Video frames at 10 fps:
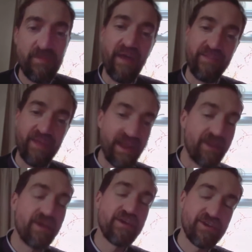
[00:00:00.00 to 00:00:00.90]
And
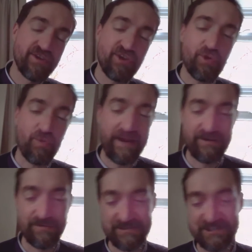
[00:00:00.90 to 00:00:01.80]
then
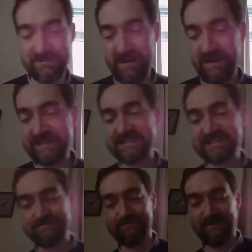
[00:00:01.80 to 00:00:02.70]
Grendel strikes.
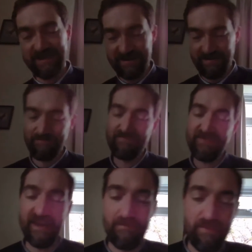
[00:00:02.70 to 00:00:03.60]
We hear
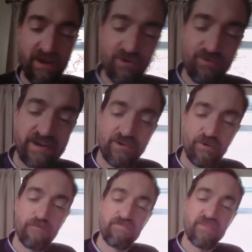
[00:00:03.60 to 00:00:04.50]
then about
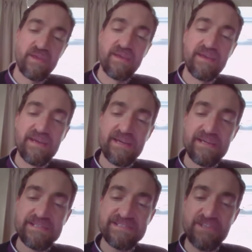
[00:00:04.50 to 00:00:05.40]
Grendel.
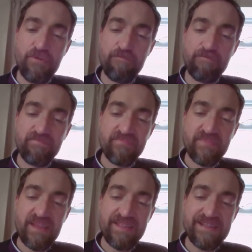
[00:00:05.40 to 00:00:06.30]
So
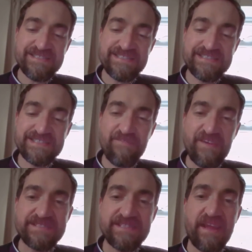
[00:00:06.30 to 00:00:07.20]
this is
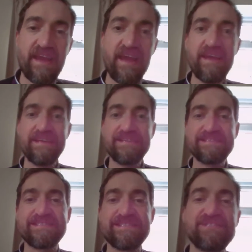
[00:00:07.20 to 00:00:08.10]
fascinating. It
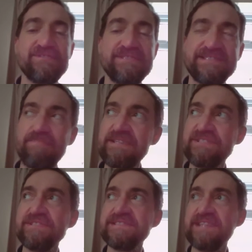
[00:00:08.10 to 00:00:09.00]
sort of
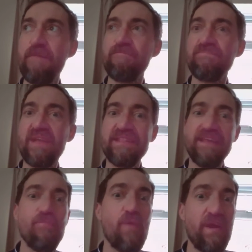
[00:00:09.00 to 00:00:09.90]
mentions
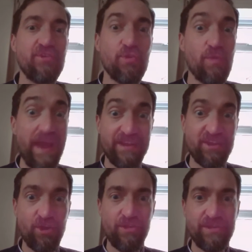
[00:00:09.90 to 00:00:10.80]
then one who had
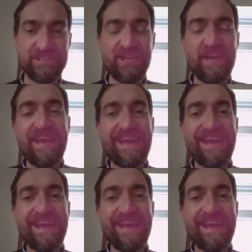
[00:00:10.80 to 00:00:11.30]
knowledge.